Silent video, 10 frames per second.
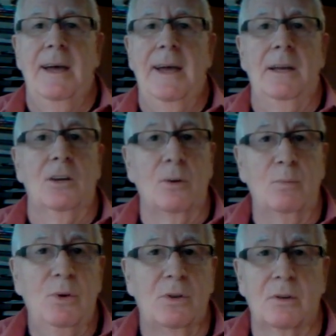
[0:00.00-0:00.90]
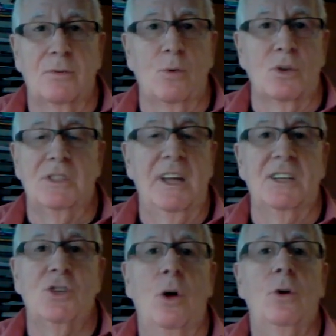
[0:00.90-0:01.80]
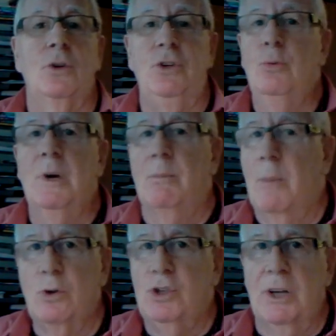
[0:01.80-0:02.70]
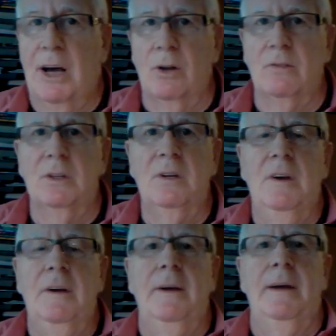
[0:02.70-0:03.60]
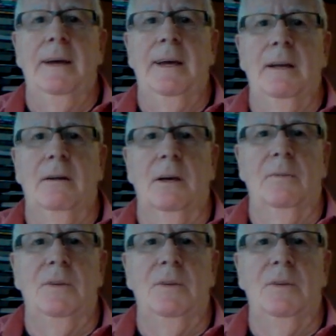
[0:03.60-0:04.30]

and the computer, of course, takes all human emotion out of it, and